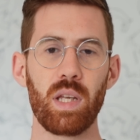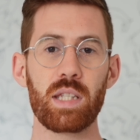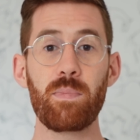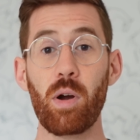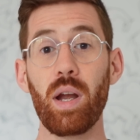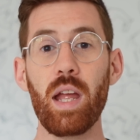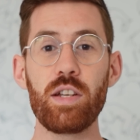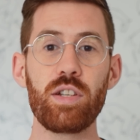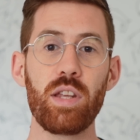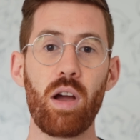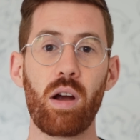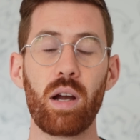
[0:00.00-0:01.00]
Smart
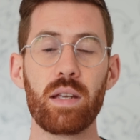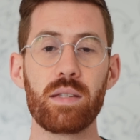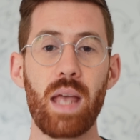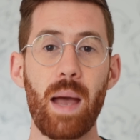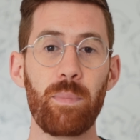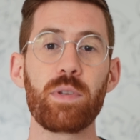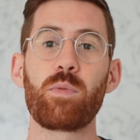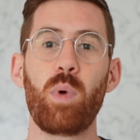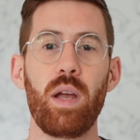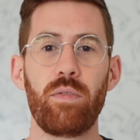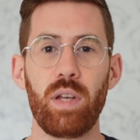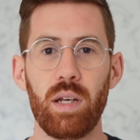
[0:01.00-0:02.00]
HDR is Apple's
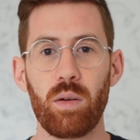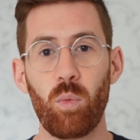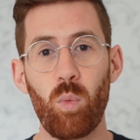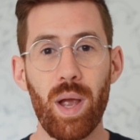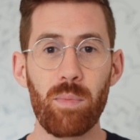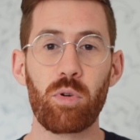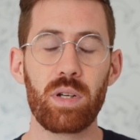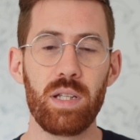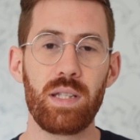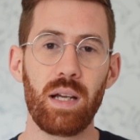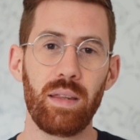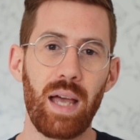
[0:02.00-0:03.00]
way of getting way more
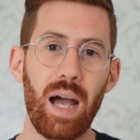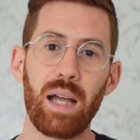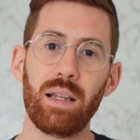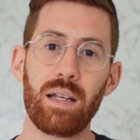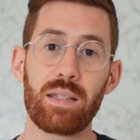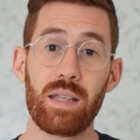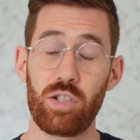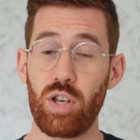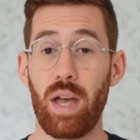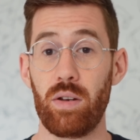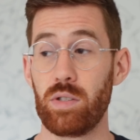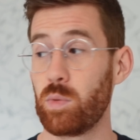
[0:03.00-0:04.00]
detail in the highlights and
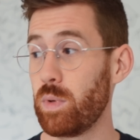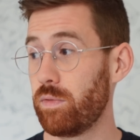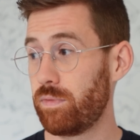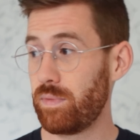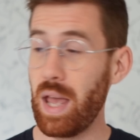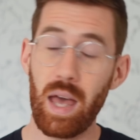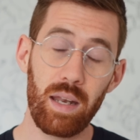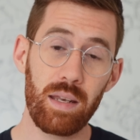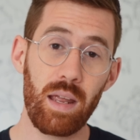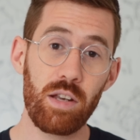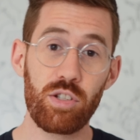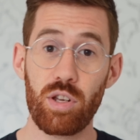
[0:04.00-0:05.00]
shadows. We've
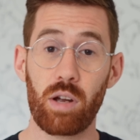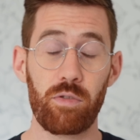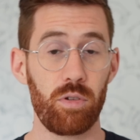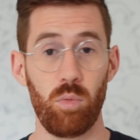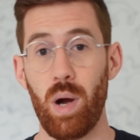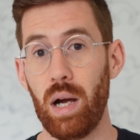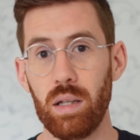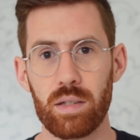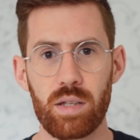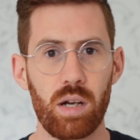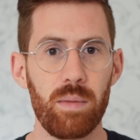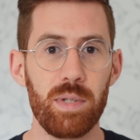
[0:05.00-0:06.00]
had HDR for a while,
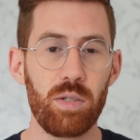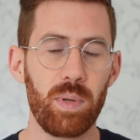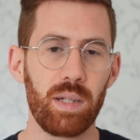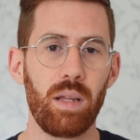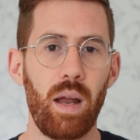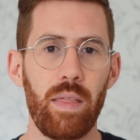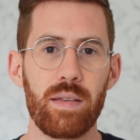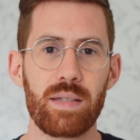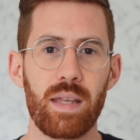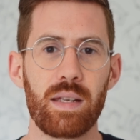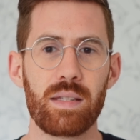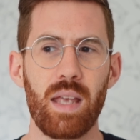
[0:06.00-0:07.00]
it's already been doing a lot of these
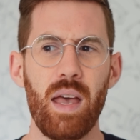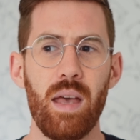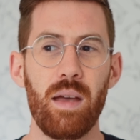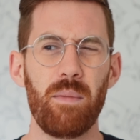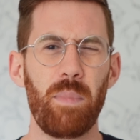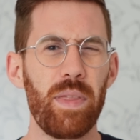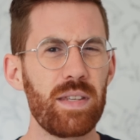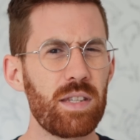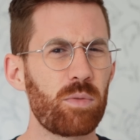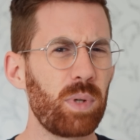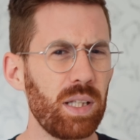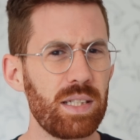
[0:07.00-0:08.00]
things, but this
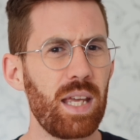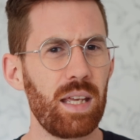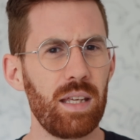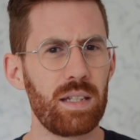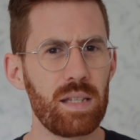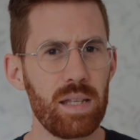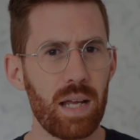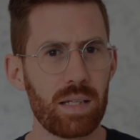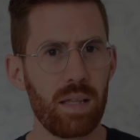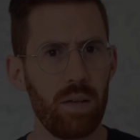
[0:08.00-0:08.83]
is really taking it to the next